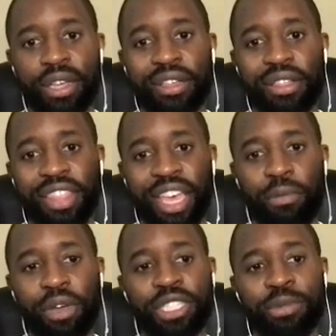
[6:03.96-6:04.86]
Then
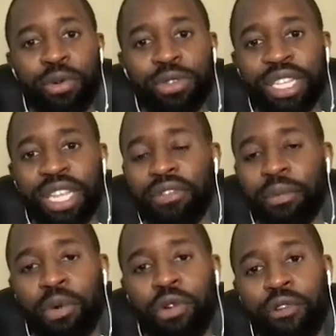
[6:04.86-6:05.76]
we're supported even
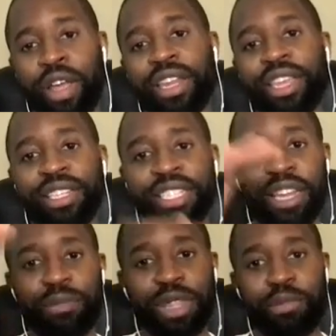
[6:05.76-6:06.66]
more greatly in
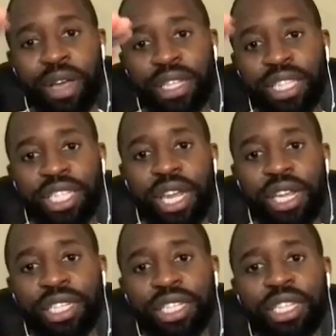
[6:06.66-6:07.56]
dealing with the mindset
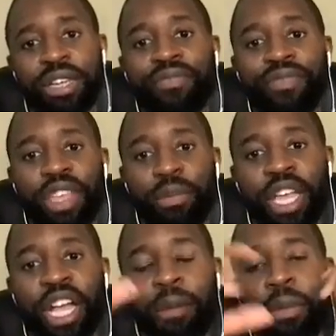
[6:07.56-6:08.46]
challenges. Then we
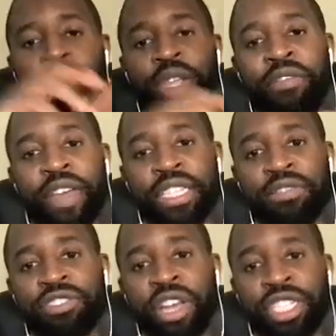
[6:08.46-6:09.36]
can come up with an effective
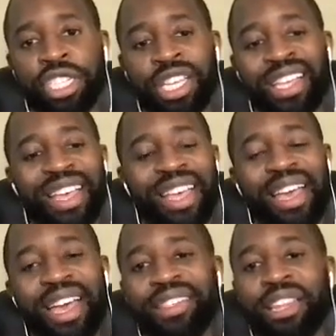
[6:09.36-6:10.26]
strategy.
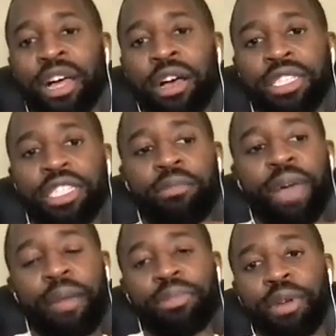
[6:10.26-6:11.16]
And the last and
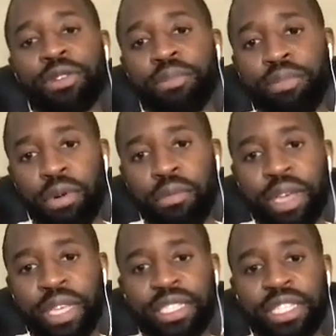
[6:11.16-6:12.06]
perhaps most important
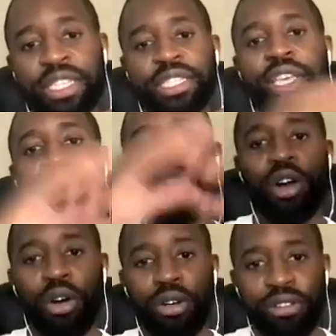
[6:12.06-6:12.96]
piece is this
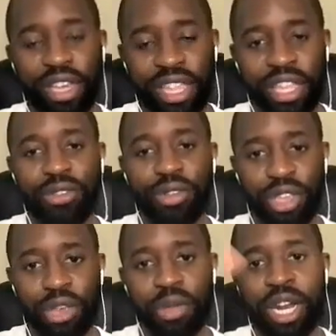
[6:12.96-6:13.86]
honoring that you're
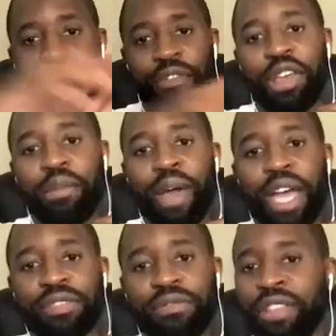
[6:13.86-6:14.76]
human and having
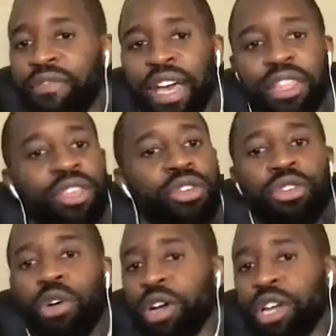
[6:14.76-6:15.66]
compassion for the fact that you're
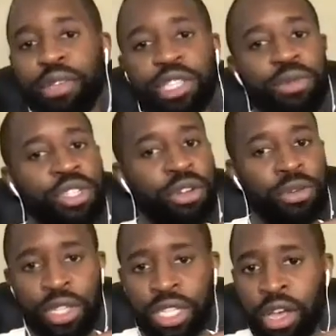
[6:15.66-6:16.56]
not going to be switched on
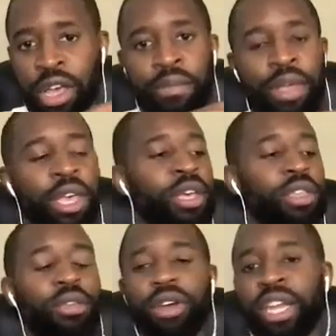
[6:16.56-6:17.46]
all the time.
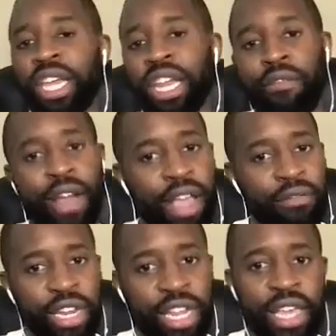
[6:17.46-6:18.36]
You're not going to get it right
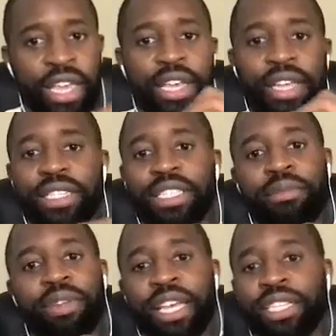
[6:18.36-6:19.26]
every day some
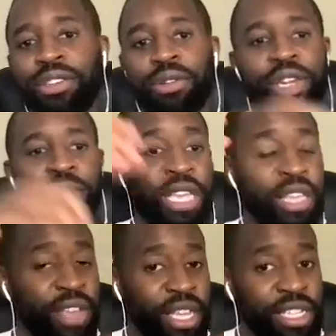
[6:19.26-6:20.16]
days you're going to be
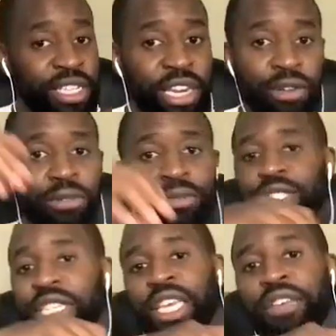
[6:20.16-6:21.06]
giving into the little
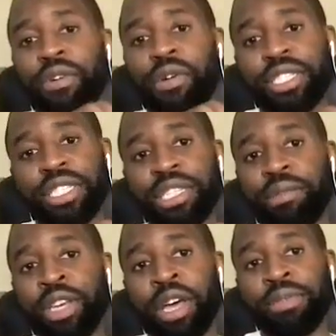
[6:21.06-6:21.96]
sneaky voice, and
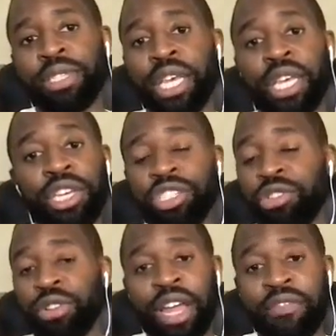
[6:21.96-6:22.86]
sometimes you're just not
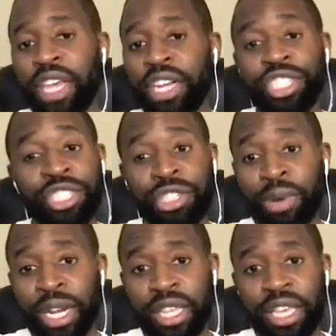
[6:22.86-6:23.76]
going to have the energy to do
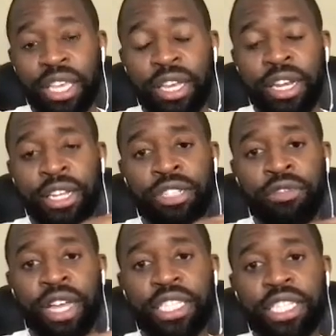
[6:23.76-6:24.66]
anything, and you're going to need to
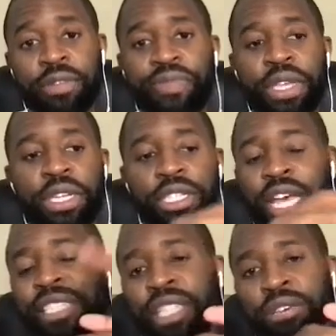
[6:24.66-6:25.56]
rest. So
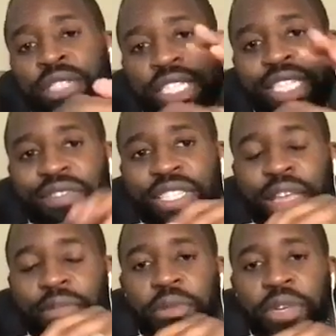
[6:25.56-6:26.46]
that's, those are the seven
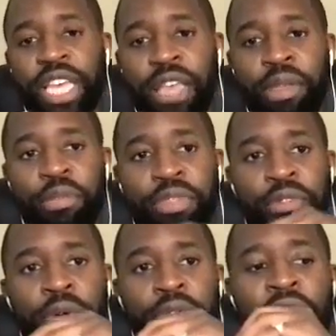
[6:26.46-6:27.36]
steps that we take people
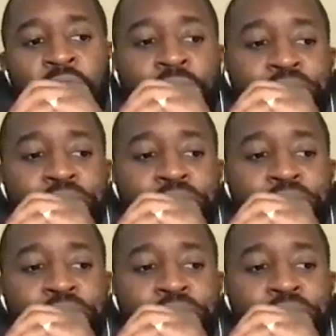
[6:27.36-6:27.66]
through on that.